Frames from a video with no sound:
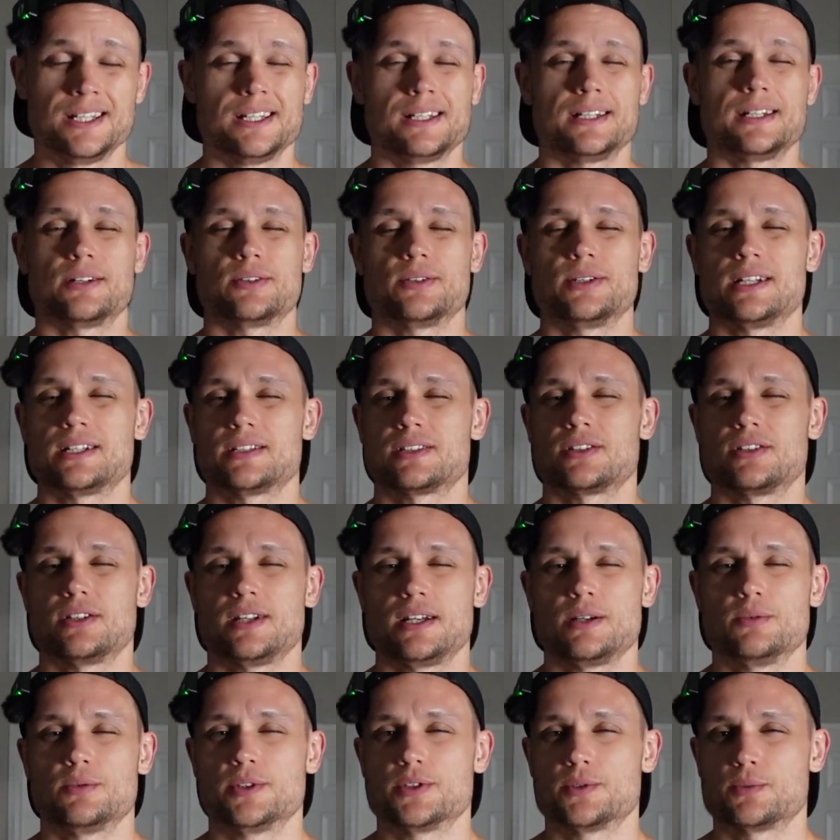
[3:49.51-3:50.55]
Now
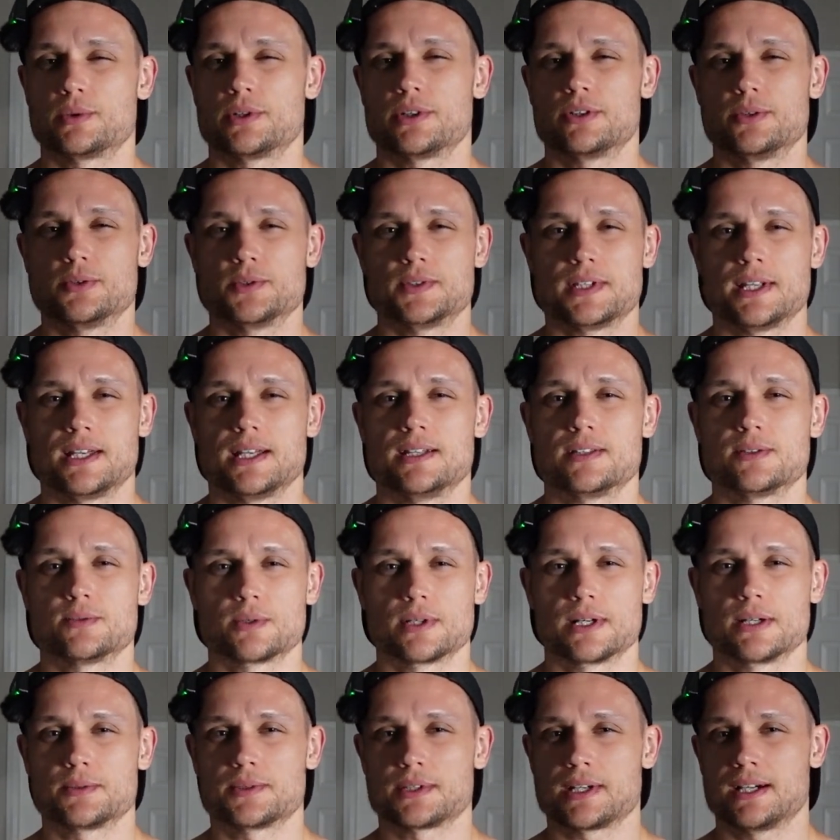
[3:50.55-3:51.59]
yesterday was one of those days
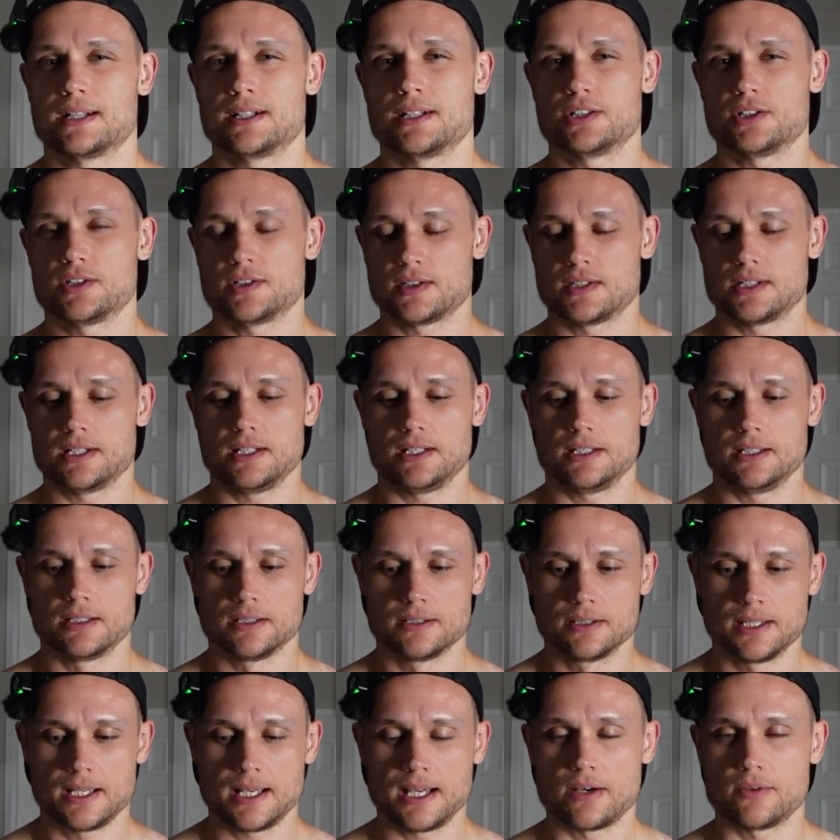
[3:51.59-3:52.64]
where I was kind of just like
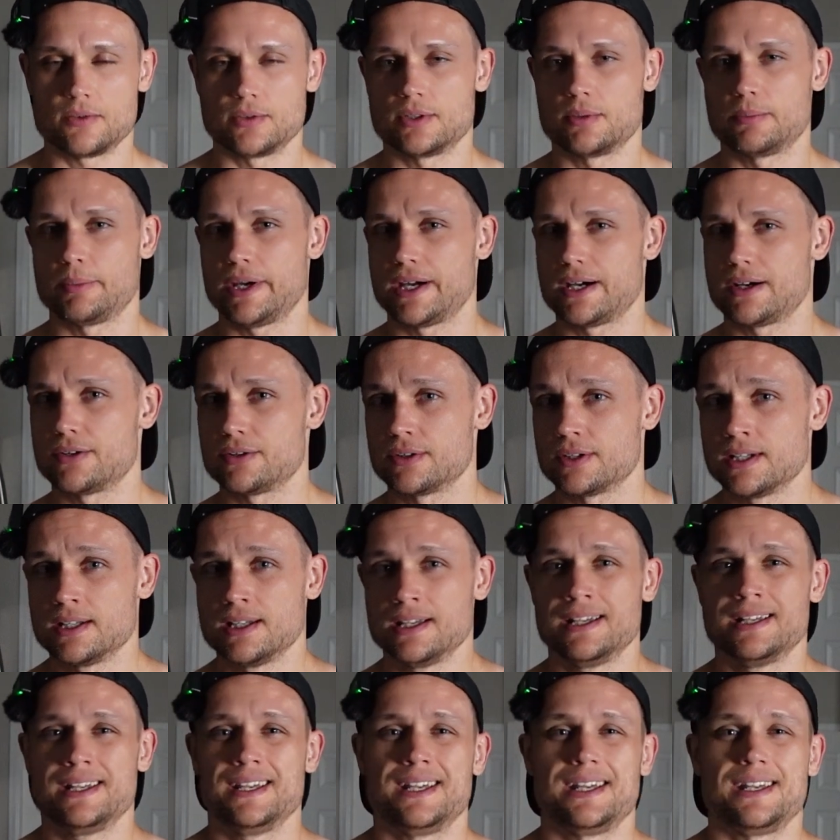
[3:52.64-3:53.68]
out and about,
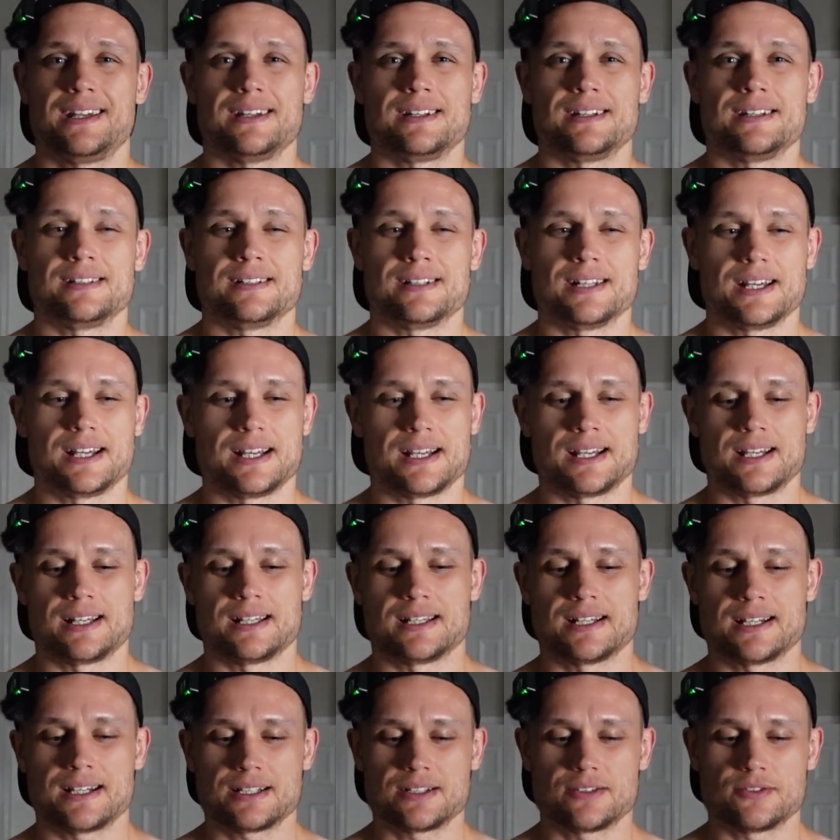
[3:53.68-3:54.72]
and I
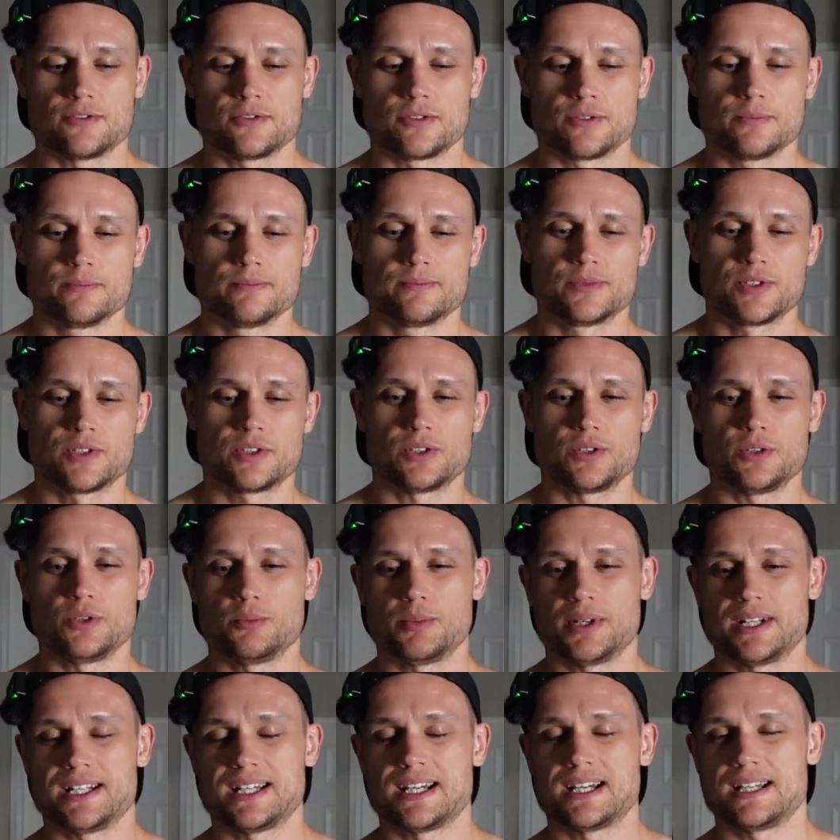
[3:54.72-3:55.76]
kind of skewed
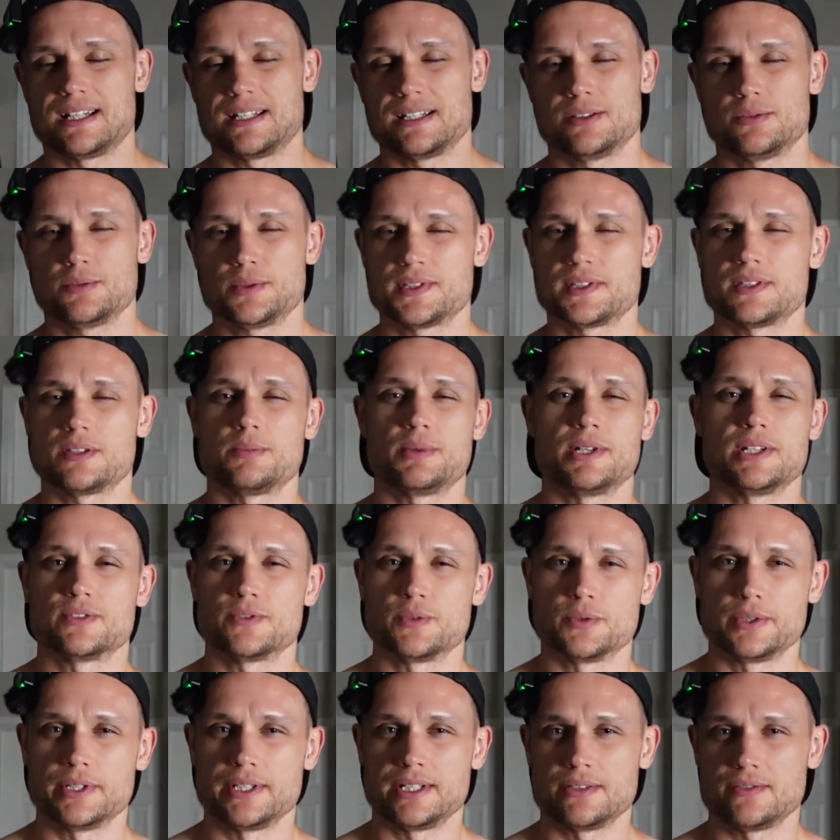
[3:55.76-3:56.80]
my diet. It wasn't the best
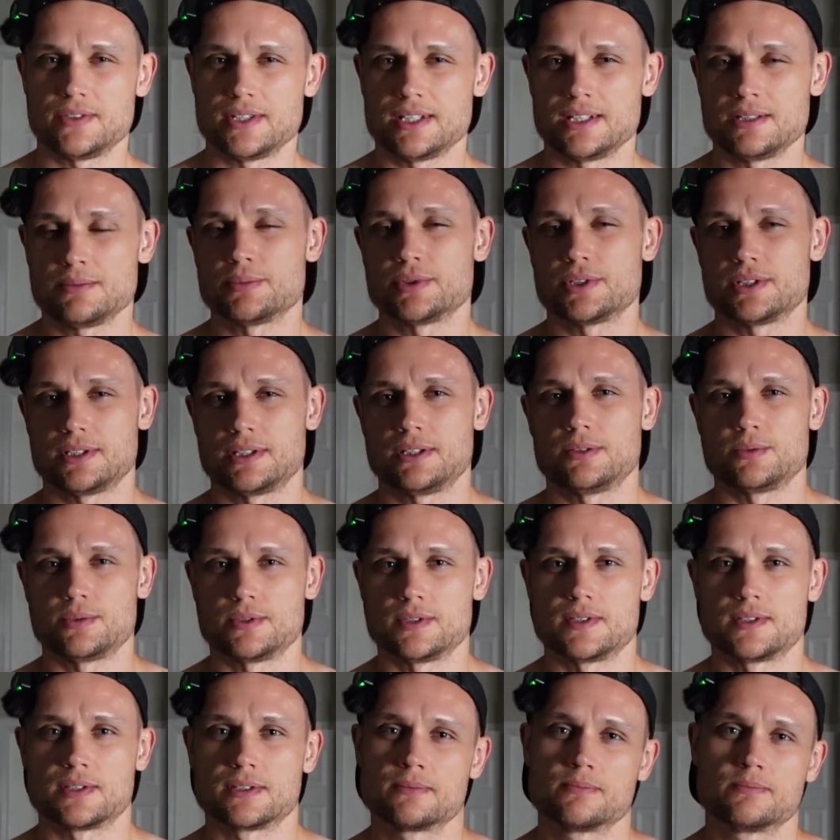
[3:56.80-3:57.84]
full day of eating, but it
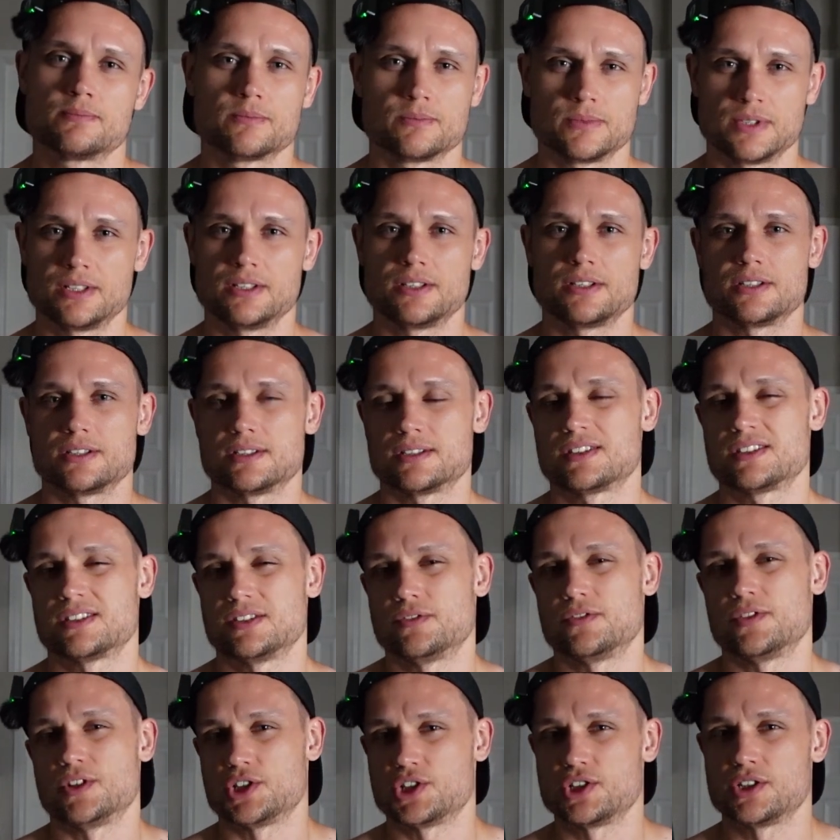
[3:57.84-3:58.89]
was
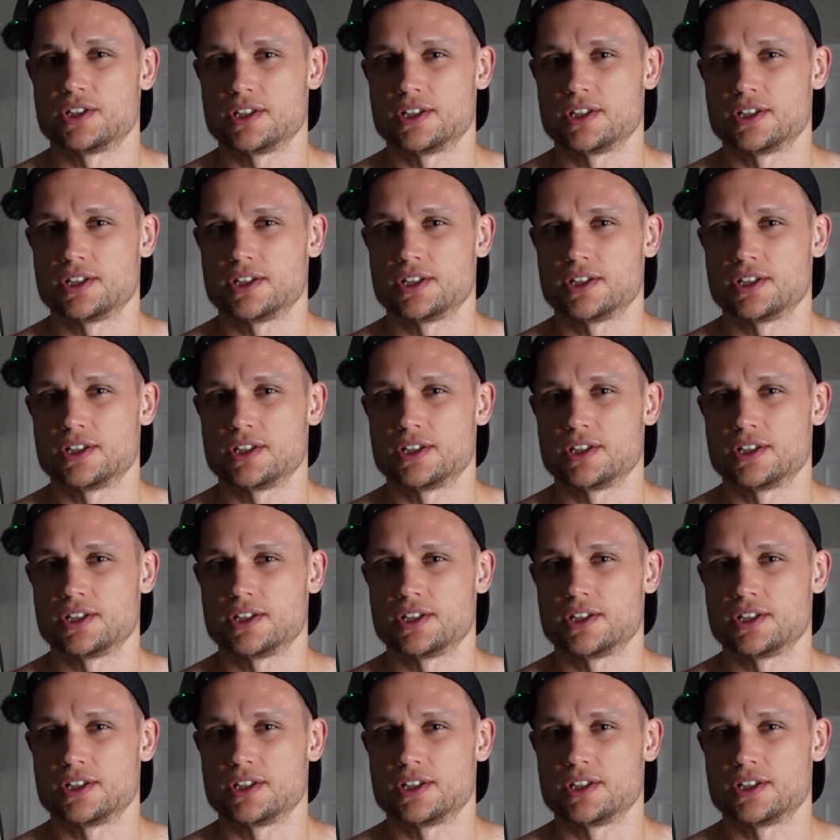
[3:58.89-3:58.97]
sufficient